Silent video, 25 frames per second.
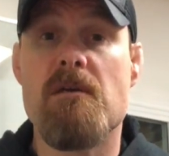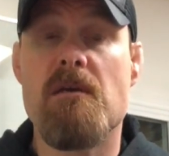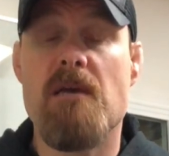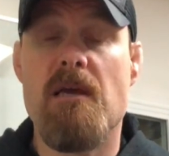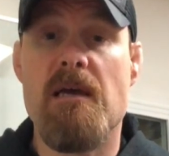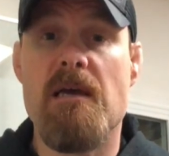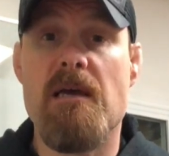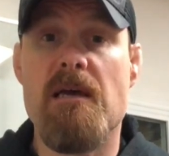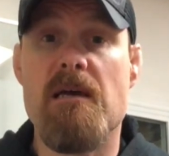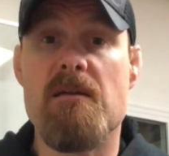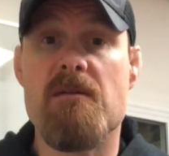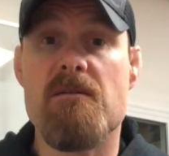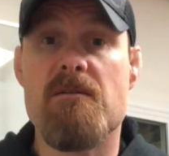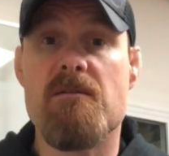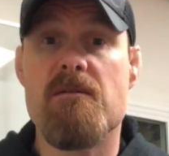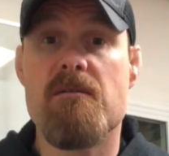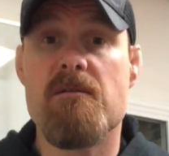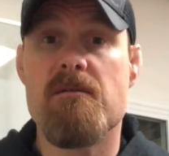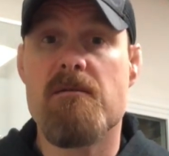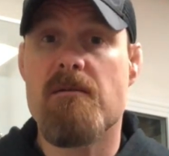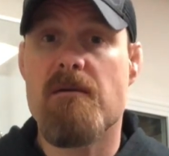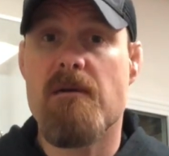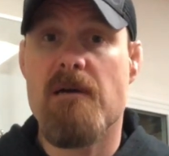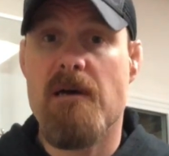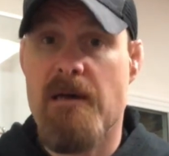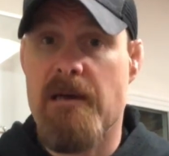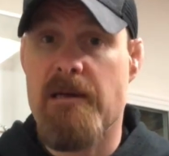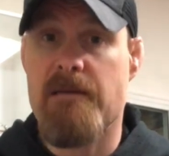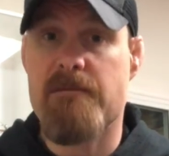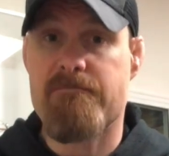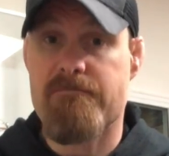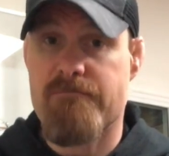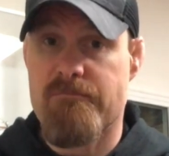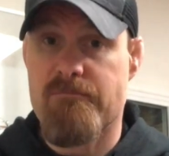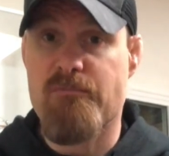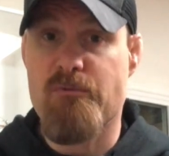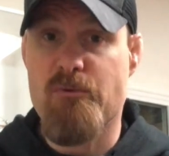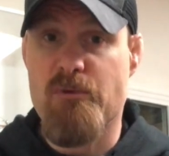and I
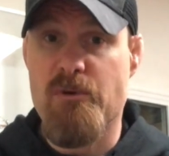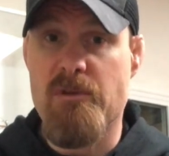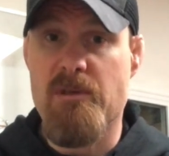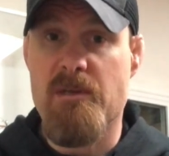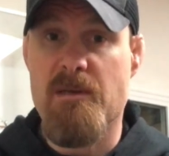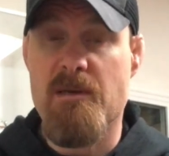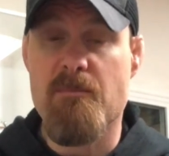really